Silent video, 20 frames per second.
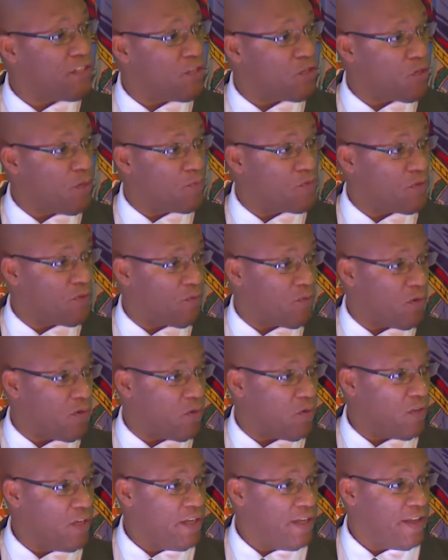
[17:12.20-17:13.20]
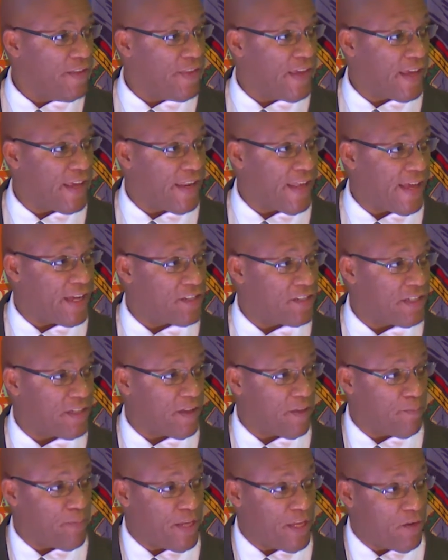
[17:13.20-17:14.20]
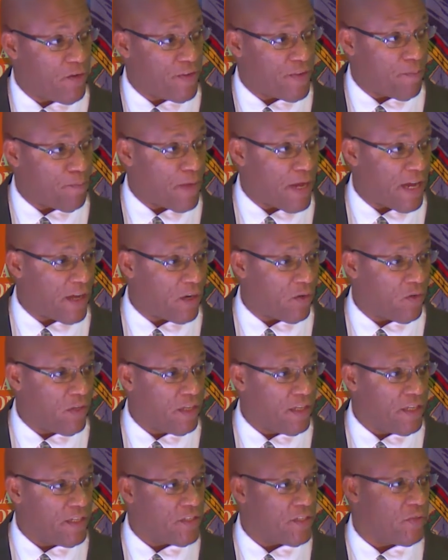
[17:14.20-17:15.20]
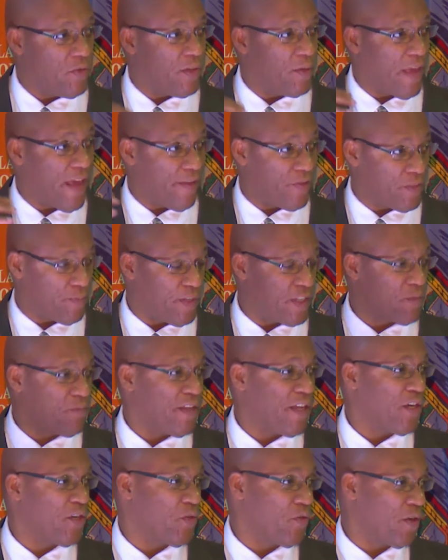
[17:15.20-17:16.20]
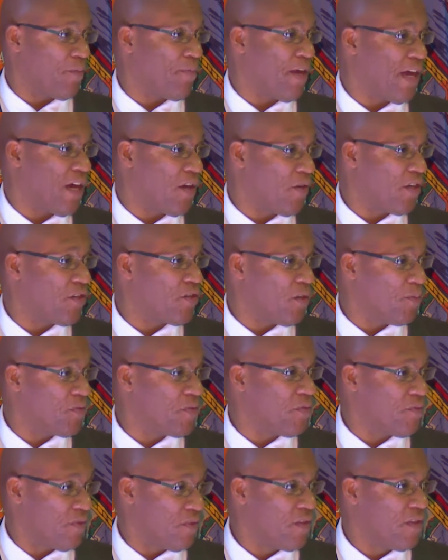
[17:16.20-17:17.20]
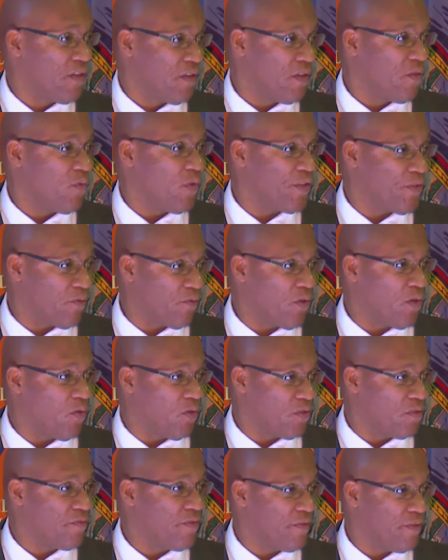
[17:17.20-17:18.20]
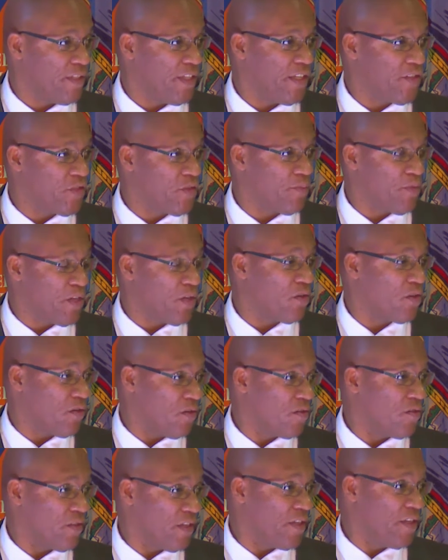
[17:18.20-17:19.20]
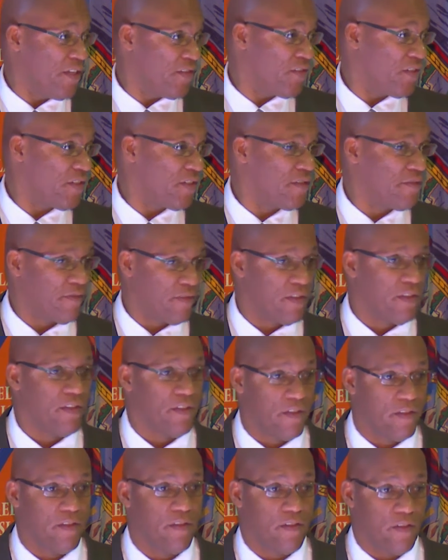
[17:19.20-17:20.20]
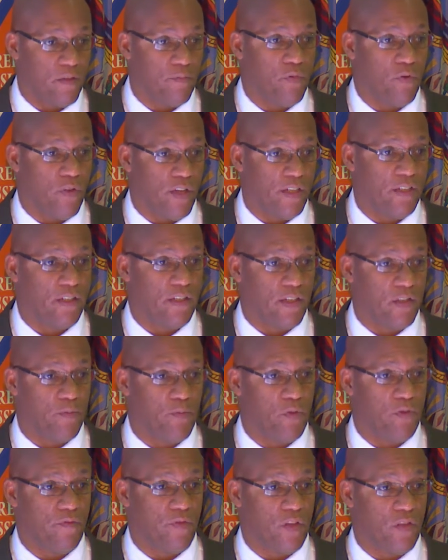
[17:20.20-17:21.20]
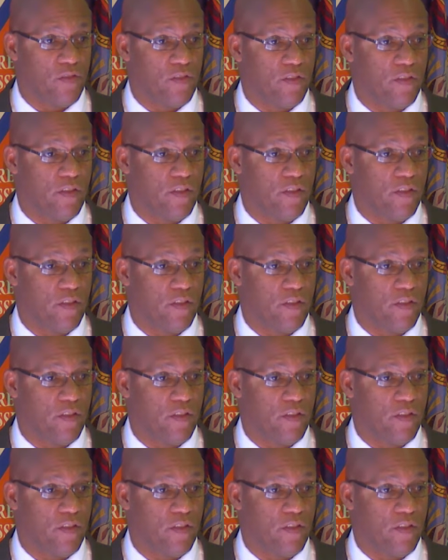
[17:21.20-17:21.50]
in terms of the role that can actually appear in the model to have some explanatory power in terms of what the role needs to be or isn't. Good point. Dr. Buden Foster.